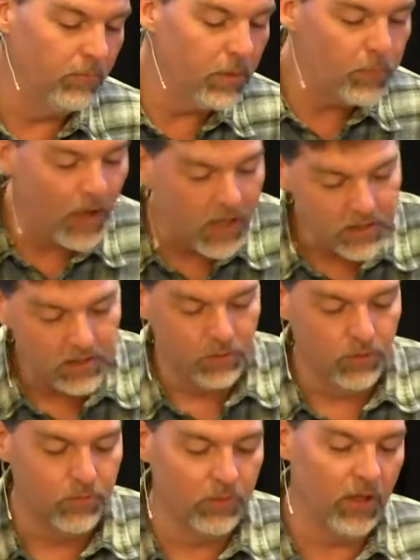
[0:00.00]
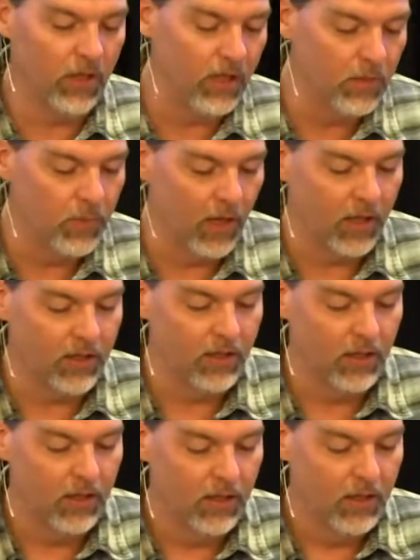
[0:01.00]
Be patient with me, he
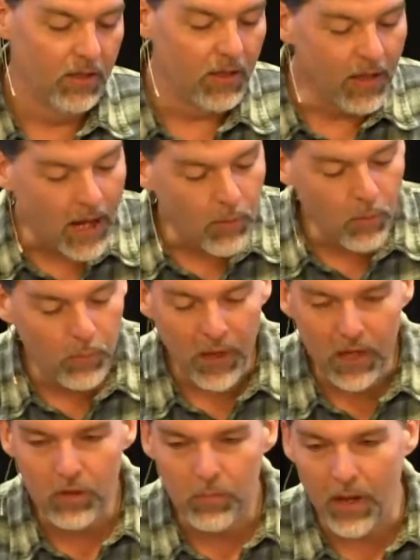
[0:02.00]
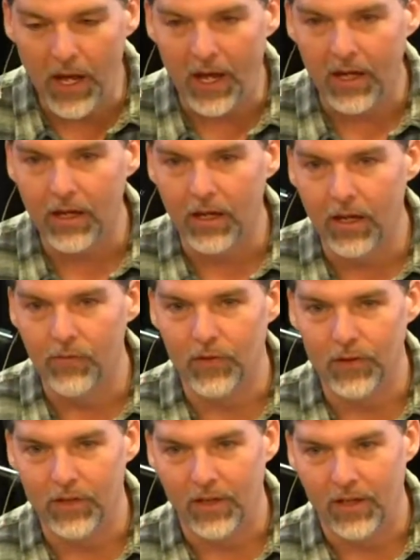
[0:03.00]
begged and I will pay you back
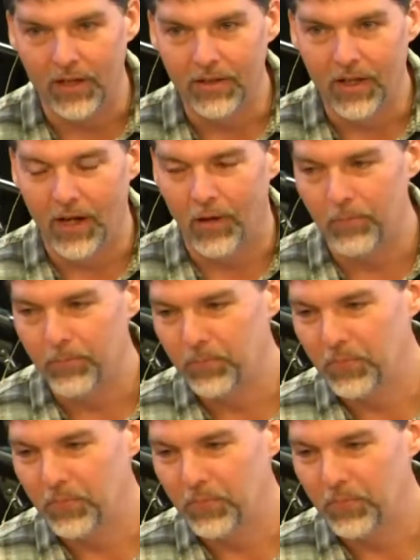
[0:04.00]
everything. Now,